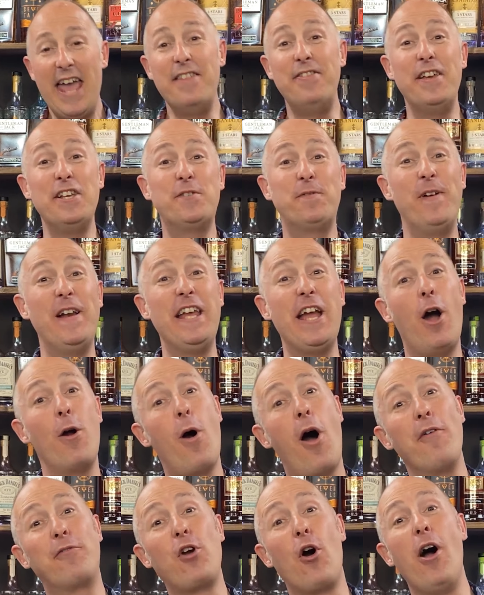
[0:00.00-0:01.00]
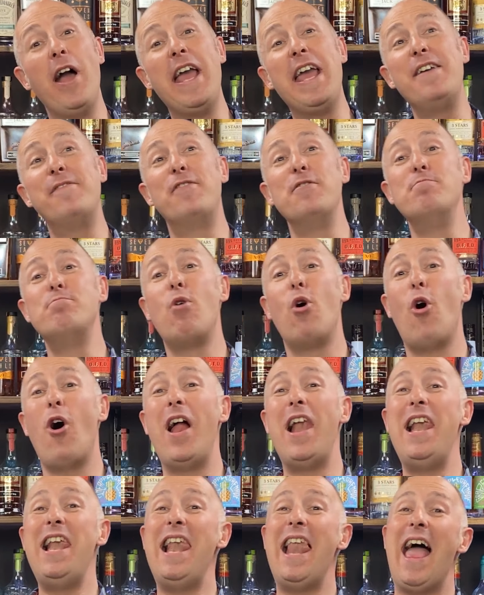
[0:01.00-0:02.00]
In this video, I've got even more
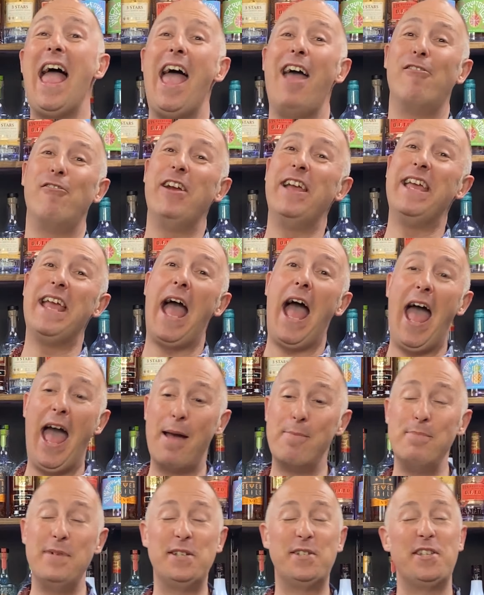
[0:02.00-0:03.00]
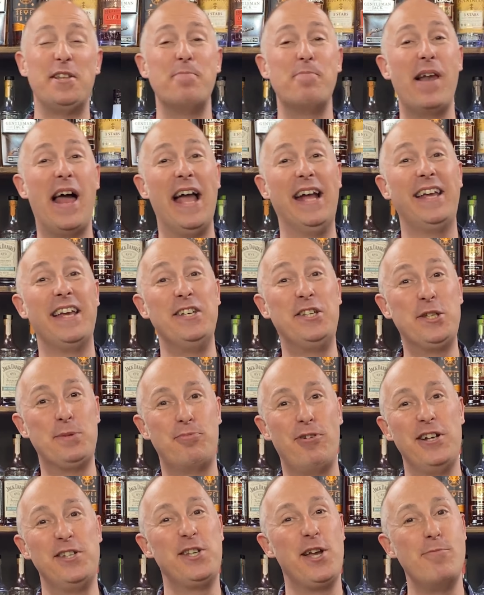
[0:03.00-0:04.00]
Larry Mr. Black
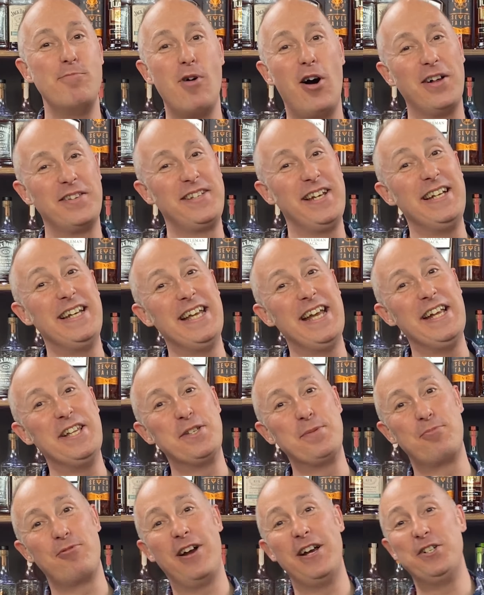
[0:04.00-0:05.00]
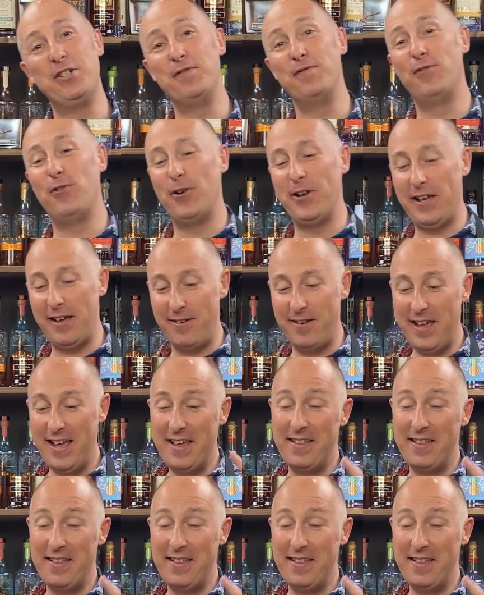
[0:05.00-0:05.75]
Espresso Martini inspiration for you.